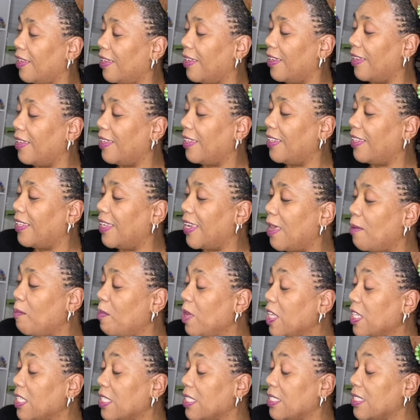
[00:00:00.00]
Let
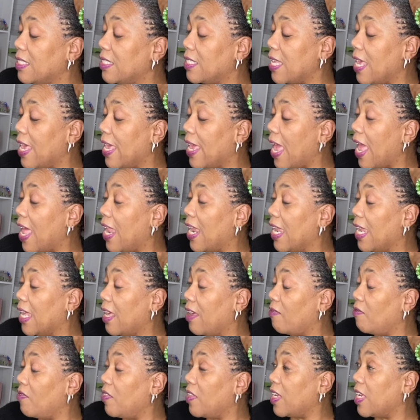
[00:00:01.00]
me just say, I
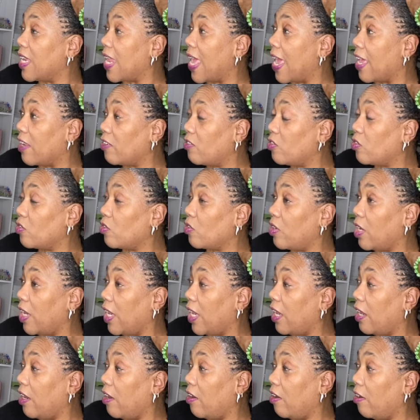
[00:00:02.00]
love the natural
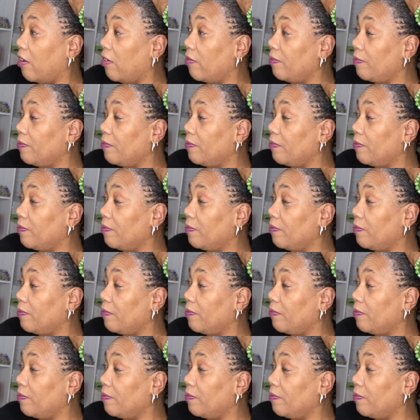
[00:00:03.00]
hair.